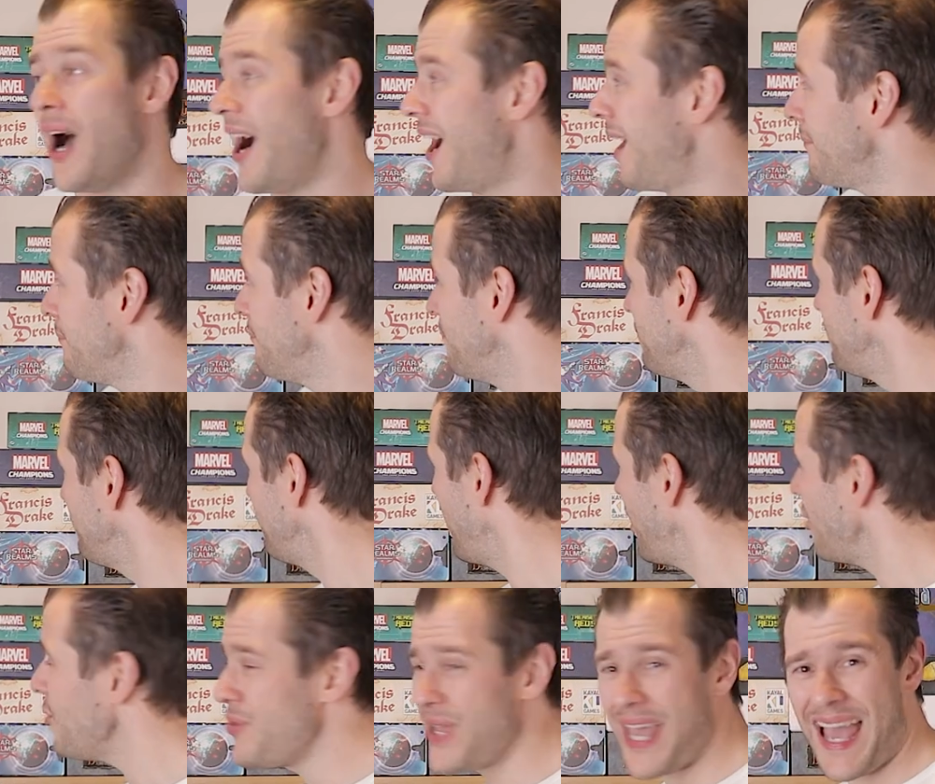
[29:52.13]
I'm
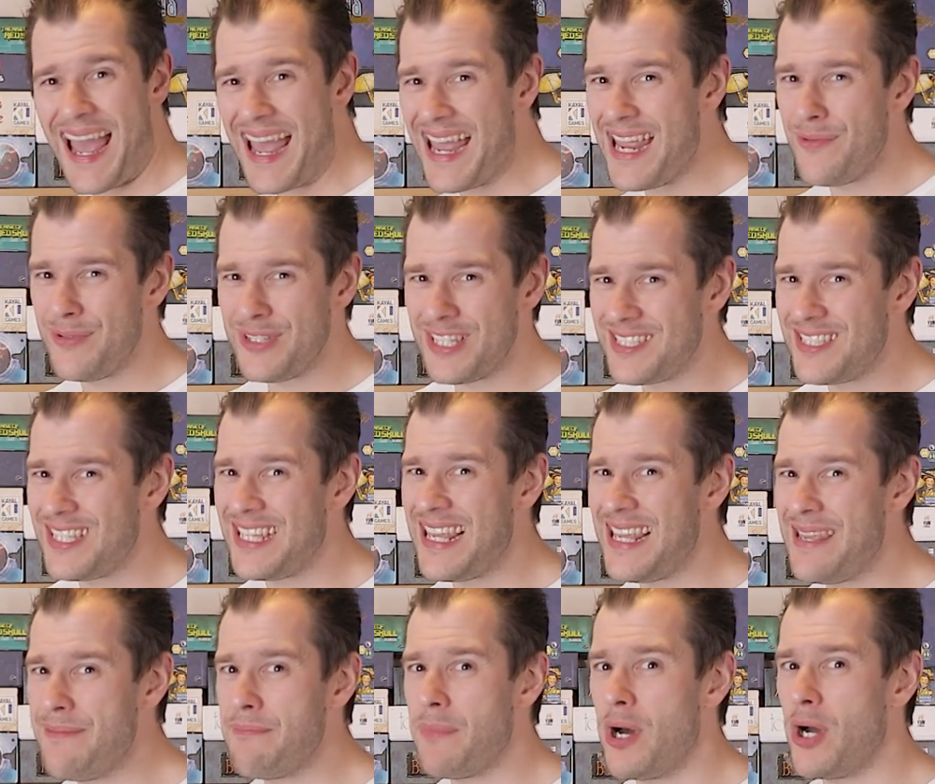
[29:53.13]
okay with the
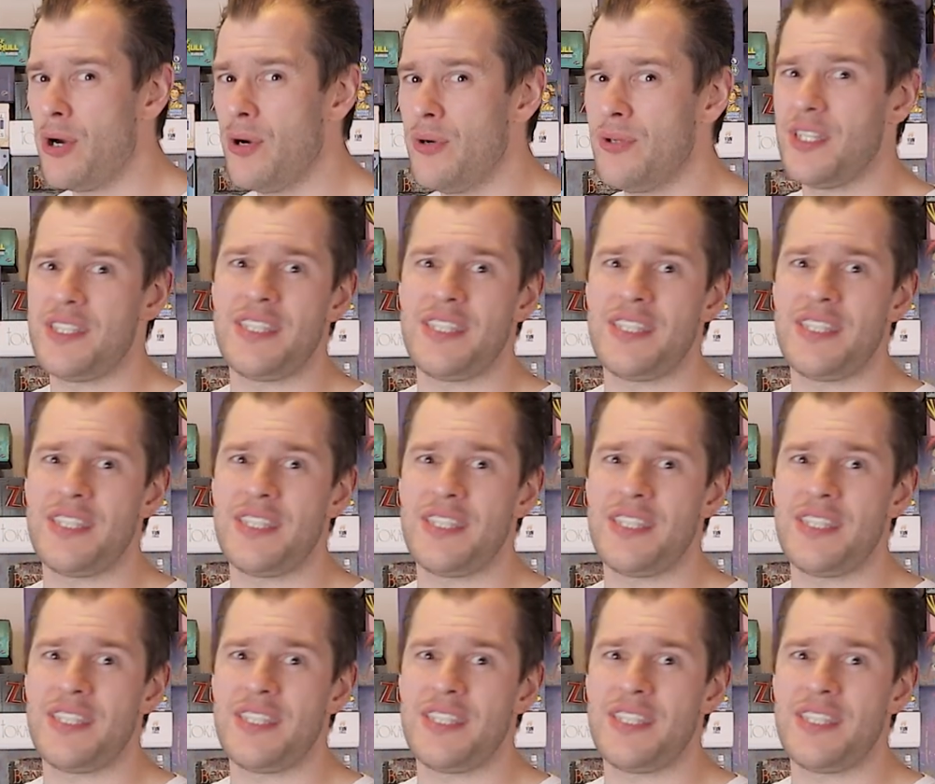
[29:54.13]
team mode.